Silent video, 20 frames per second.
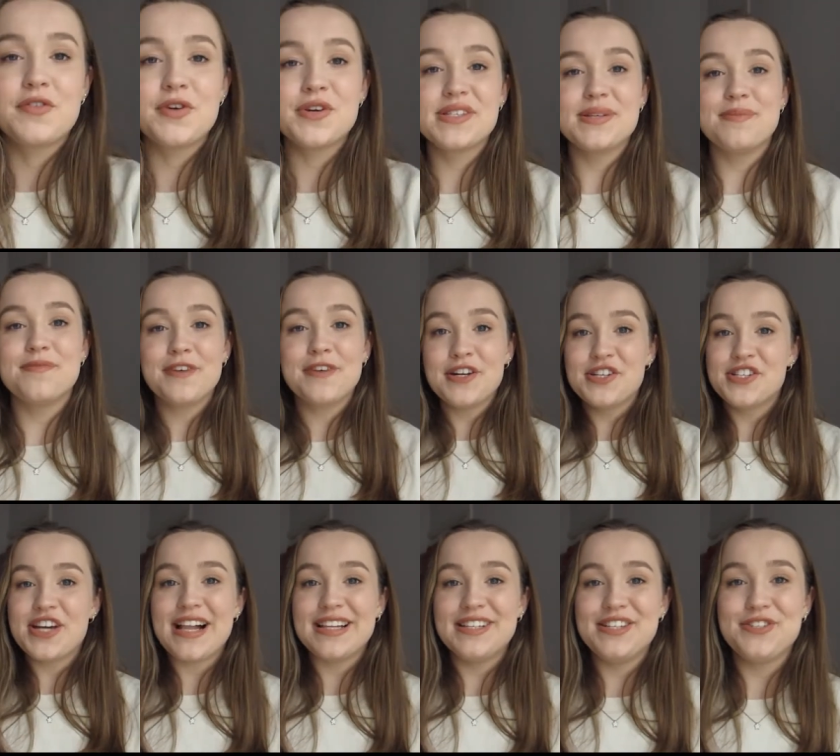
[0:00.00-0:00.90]
got some fun
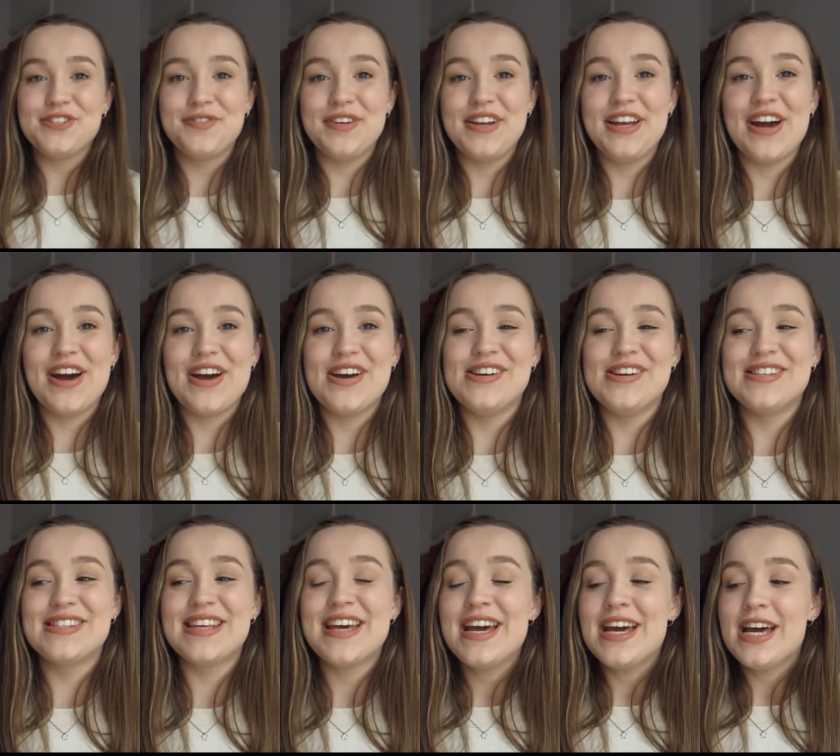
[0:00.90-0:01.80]
challenge
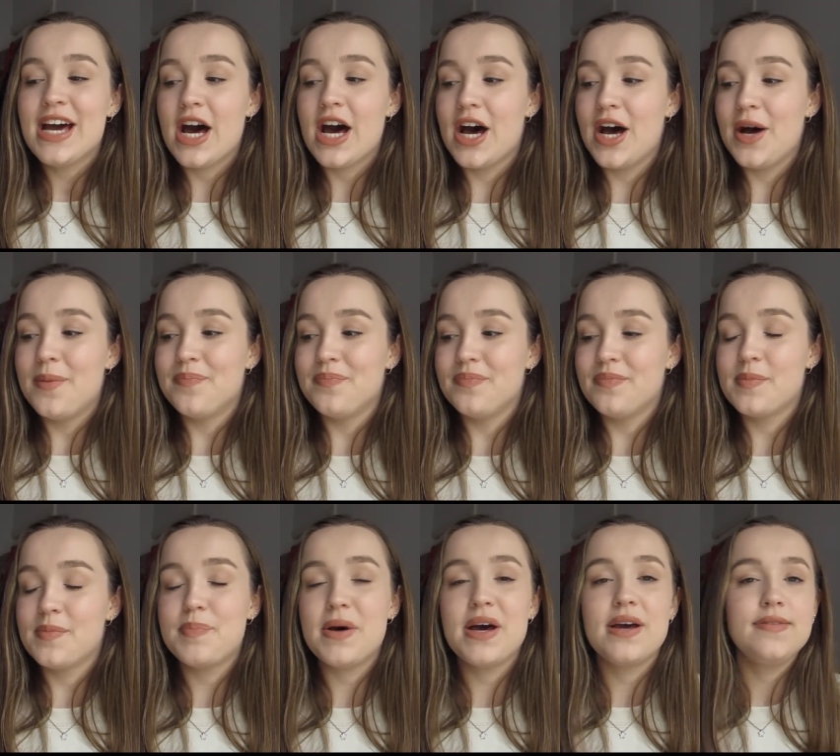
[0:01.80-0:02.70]
videos,
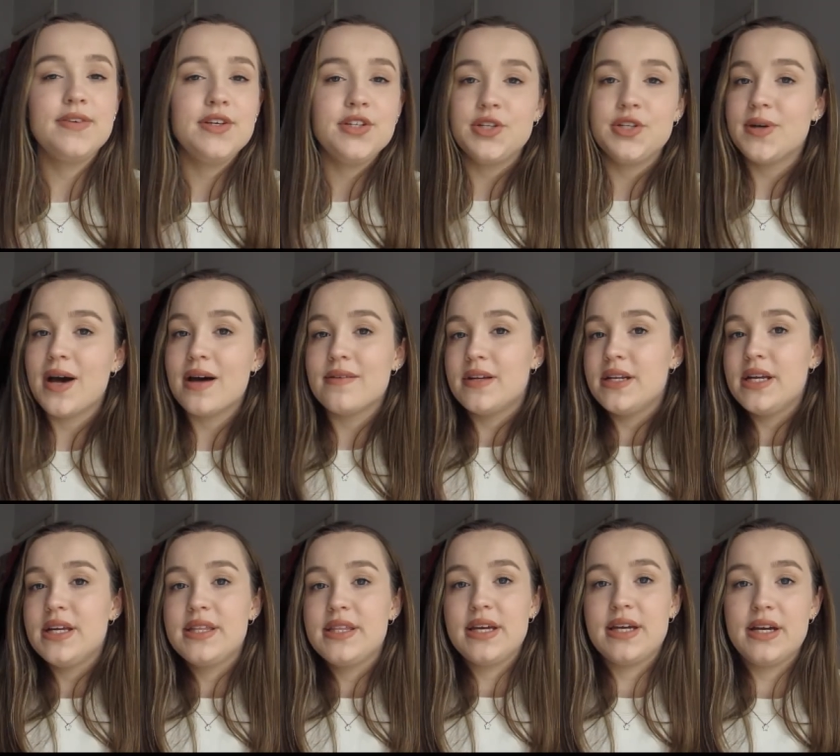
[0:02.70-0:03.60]
but if you do have
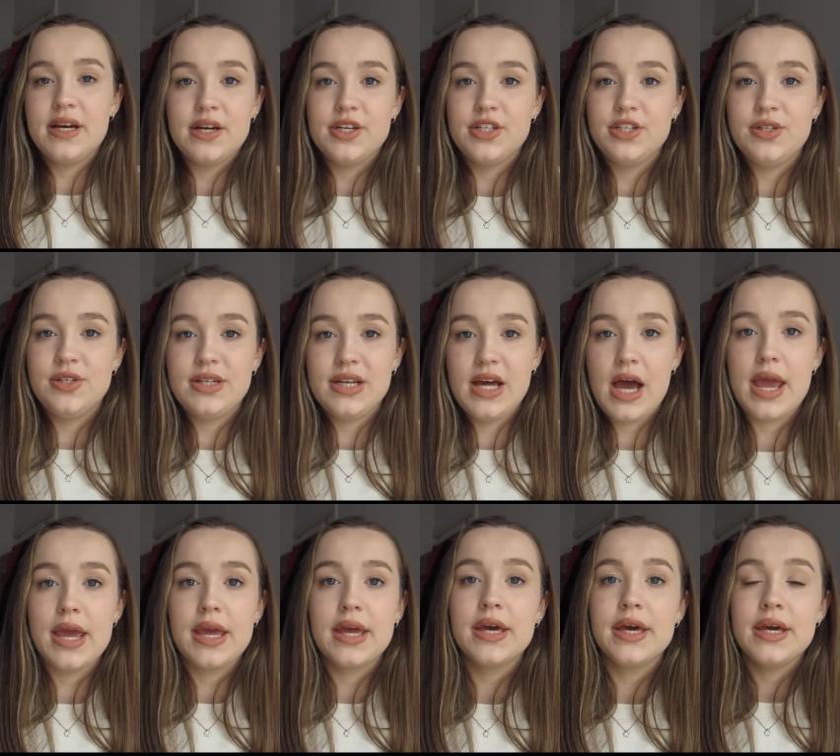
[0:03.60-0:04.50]
anything you'd
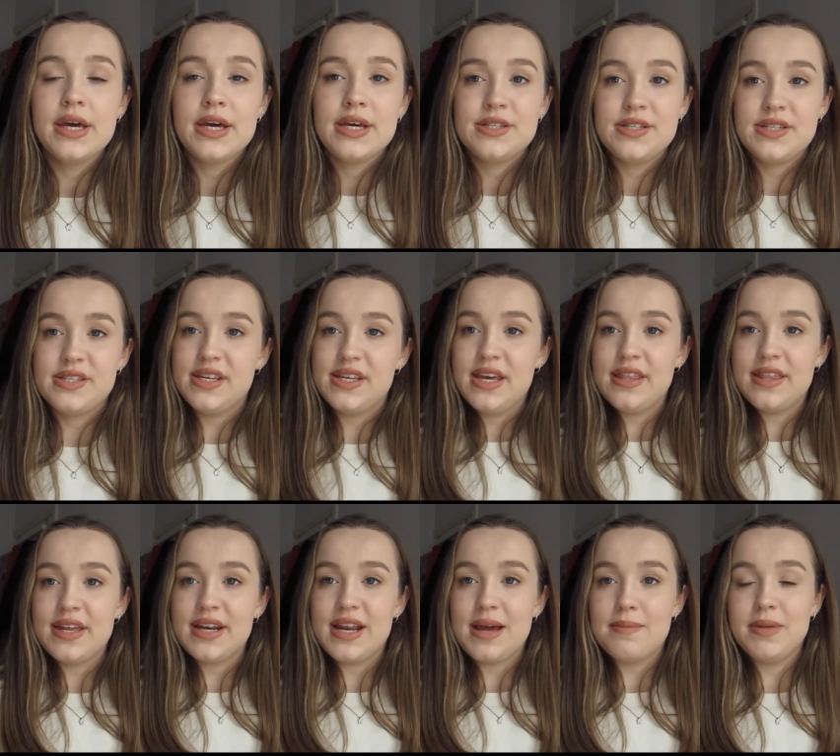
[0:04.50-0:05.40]
like to see,
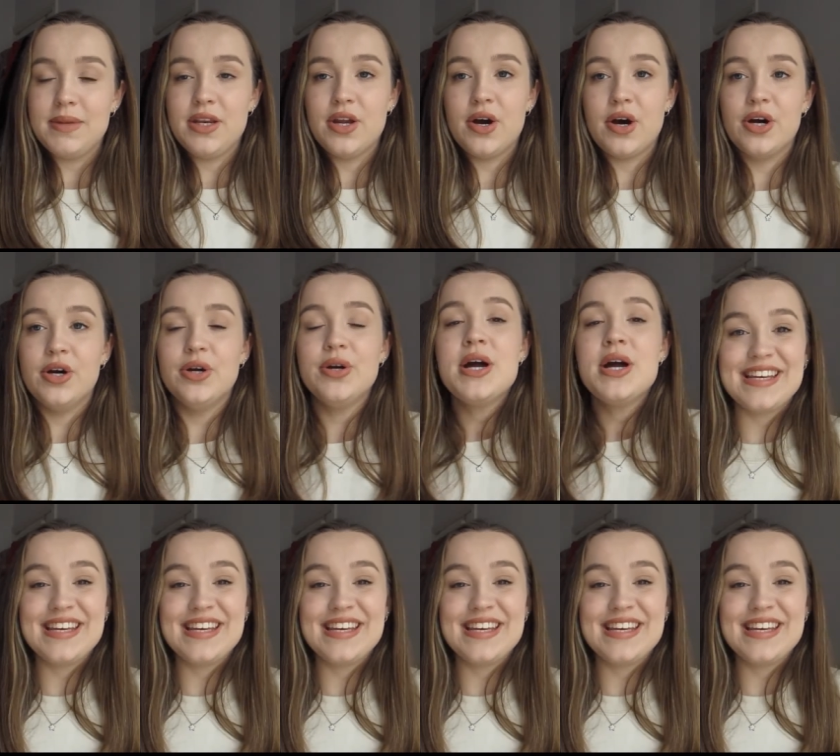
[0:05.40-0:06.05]
then let me know.